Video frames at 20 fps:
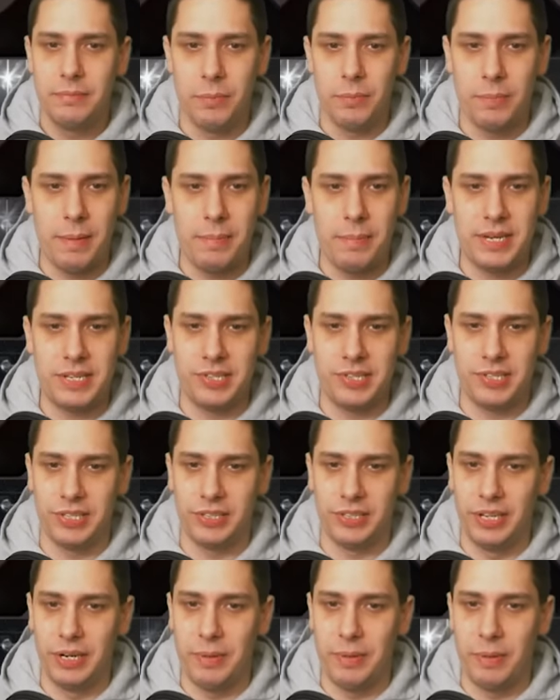Or maybe it's
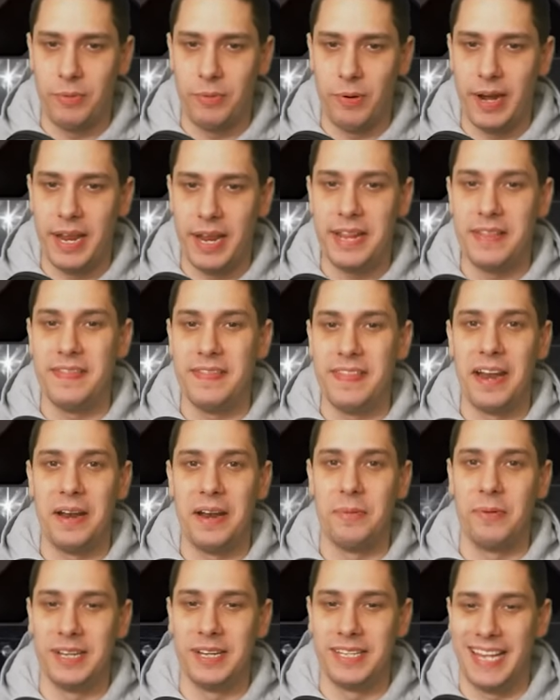just a little bit more hidden than
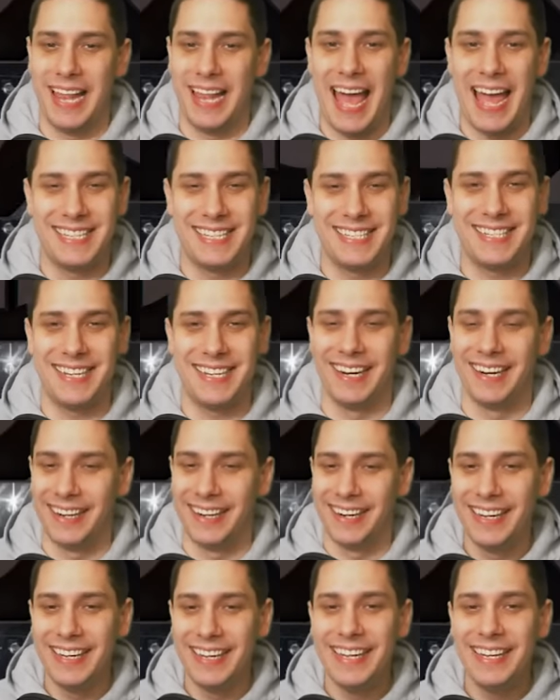it was last
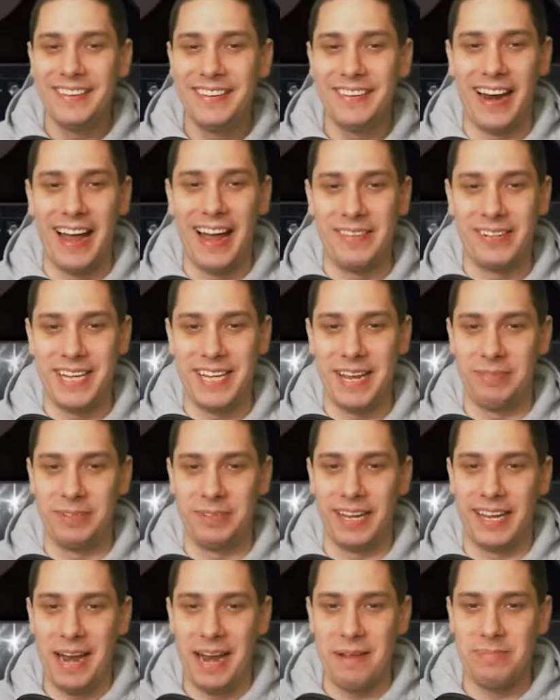year when I was able
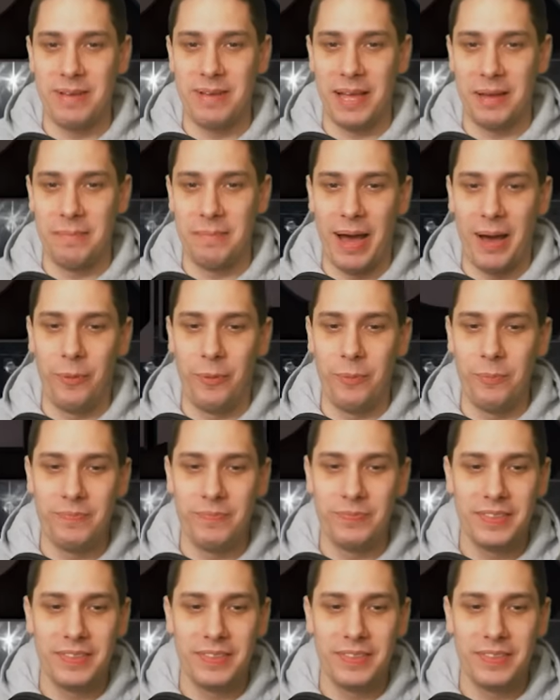to kind of pick them out.